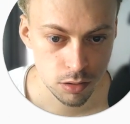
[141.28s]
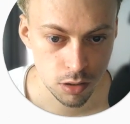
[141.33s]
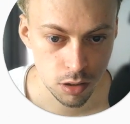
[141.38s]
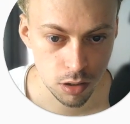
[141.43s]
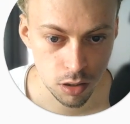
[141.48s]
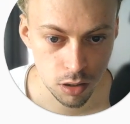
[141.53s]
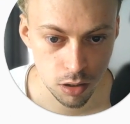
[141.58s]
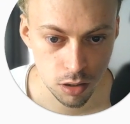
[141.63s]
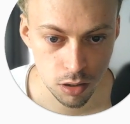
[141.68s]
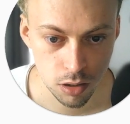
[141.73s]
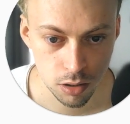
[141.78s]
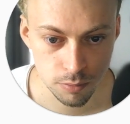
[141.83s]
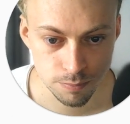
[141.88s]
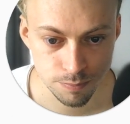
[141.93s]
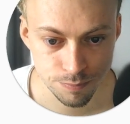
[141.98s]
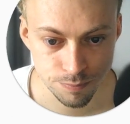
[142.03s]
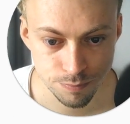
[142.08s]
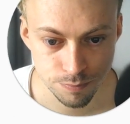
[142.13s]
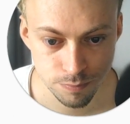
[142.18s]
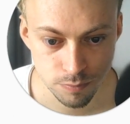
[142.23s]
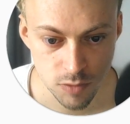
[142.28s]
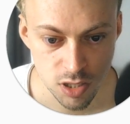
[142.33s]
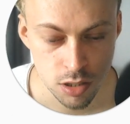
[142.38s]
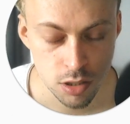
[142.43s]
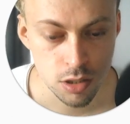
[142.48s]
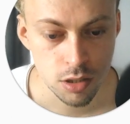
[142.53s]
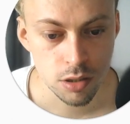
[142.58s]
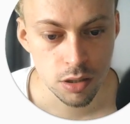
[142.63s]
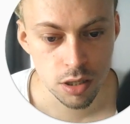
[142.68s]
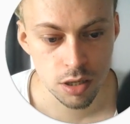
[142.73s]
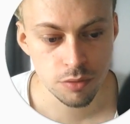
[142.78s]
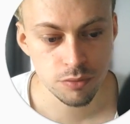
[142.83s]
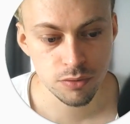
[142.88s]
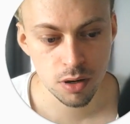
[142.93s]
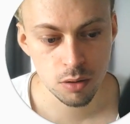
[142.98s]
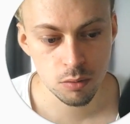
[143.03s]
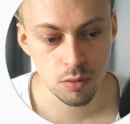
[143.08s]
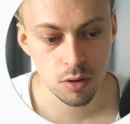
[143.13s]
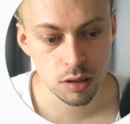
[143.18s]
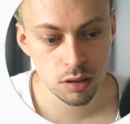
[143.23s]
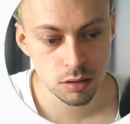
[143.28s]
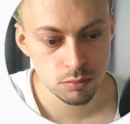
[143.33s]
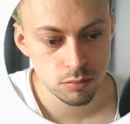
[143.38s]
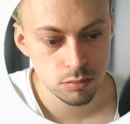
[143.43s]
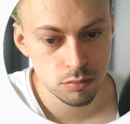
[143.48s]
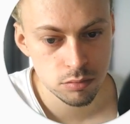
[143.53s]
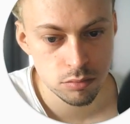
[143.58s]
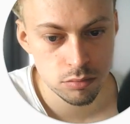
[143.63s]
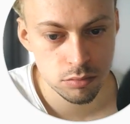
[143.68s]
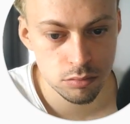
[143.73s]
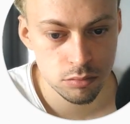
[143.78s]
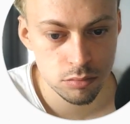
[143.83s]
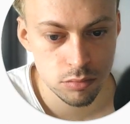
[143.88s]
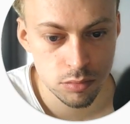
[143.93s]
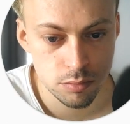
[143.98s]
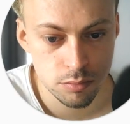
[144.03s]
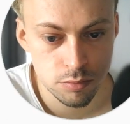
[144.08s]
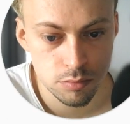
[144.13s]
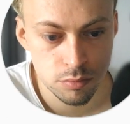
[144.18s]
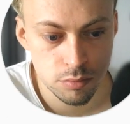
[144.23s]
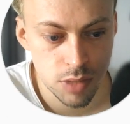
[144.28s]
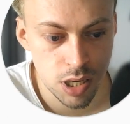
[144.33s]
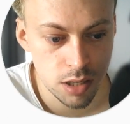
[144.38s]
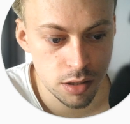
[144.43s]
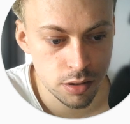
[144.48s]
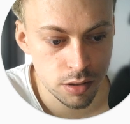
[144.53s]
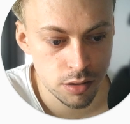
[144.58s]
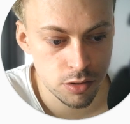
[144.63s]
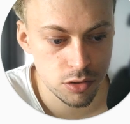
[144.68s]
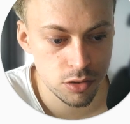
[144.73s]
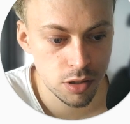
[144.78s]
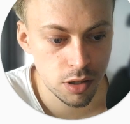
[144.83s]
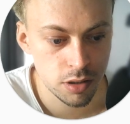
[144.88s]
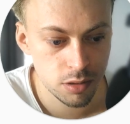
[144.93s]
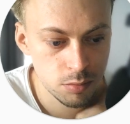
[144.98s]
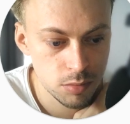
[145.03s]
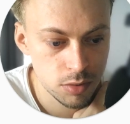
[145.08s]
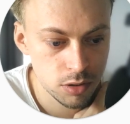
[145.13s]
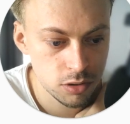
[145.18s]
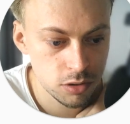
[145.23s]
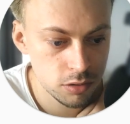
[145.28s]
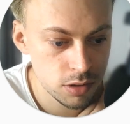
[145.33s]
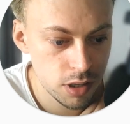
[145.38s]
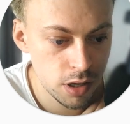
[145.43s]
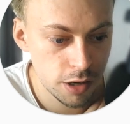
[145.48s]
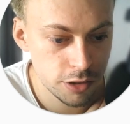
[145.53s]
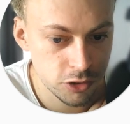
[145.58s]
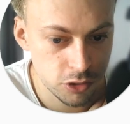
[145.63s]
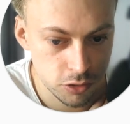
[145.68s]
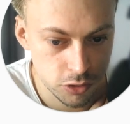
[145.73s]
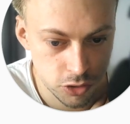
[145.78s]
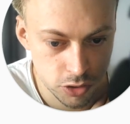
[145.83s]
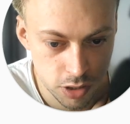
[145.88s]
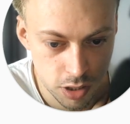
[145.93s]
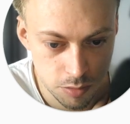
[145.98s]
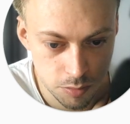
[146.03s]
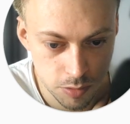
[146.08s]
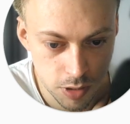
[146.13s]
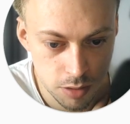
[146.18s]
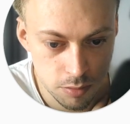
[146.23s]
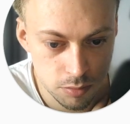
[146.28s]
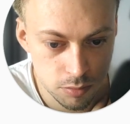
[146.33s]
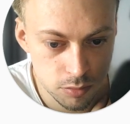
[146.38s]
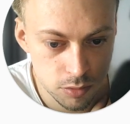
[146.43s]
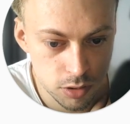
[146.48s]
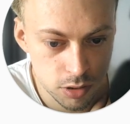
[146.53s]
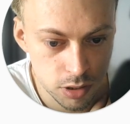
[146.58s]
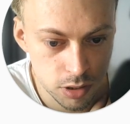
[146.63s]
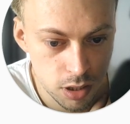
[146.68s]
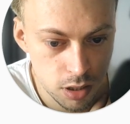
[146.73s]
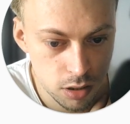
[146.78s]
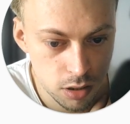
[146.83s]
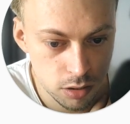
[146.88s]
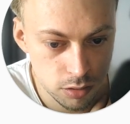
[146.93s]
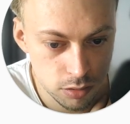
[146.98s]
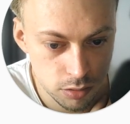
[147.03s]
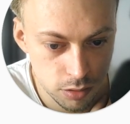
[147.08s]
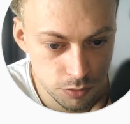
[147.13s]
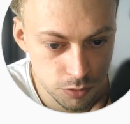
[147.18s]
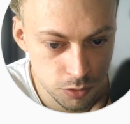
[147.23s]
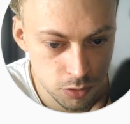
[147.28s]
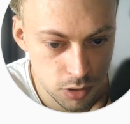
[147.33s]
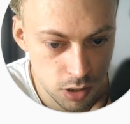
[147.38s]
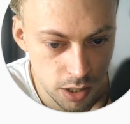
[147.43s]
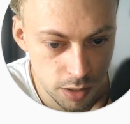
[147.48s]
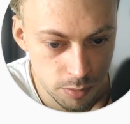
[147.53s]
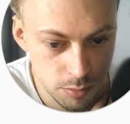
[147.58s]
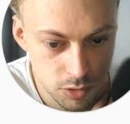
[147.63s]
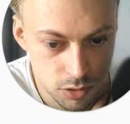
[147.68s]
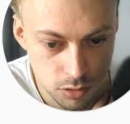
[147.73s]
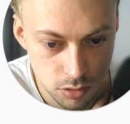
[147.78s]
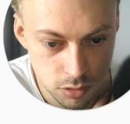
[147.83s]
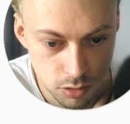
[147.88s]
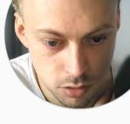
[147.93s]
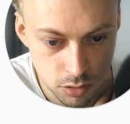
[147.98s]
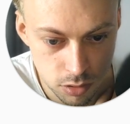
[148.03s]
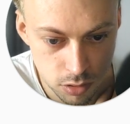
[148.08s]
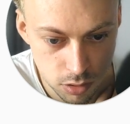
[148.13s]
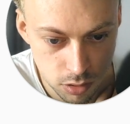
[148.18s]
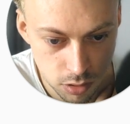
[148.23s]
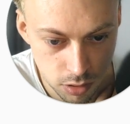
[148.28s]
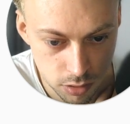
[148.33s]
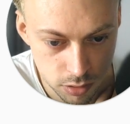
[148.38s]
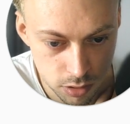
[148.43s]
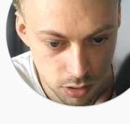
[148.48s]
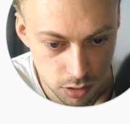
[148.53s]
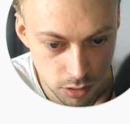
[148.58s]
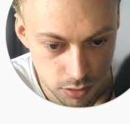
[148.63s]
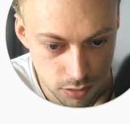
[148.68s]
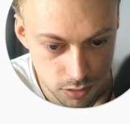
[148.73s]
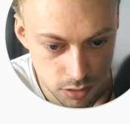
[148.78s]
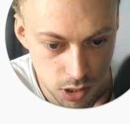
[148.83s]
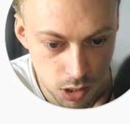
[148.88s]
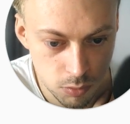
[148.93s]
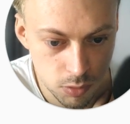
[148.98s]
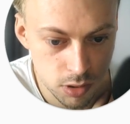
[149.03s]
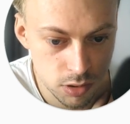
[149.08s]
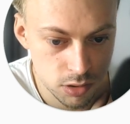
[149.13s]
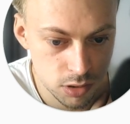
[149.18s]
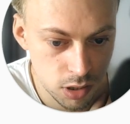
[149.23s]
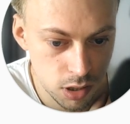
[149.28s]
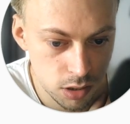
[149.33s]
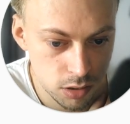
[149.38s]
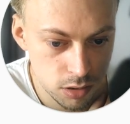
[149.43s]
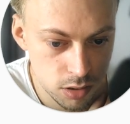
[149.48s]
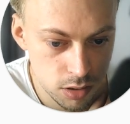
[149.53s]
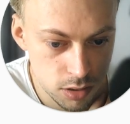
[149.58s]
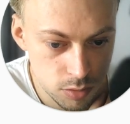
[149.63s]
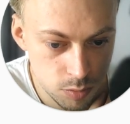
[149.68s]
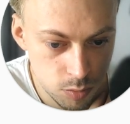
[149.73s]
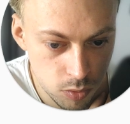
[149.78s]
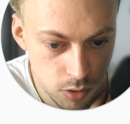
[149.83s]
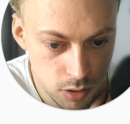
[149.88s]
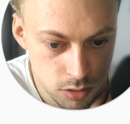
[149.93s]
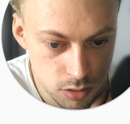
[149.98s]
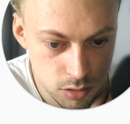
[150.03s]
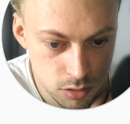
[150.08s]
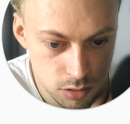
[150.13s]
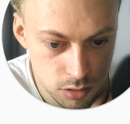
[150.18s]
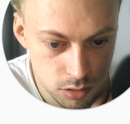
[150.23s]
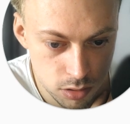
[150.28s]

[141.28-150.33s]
If I want to make adjustments to the actual shape, I click a few times, and then let's say I want to select these points.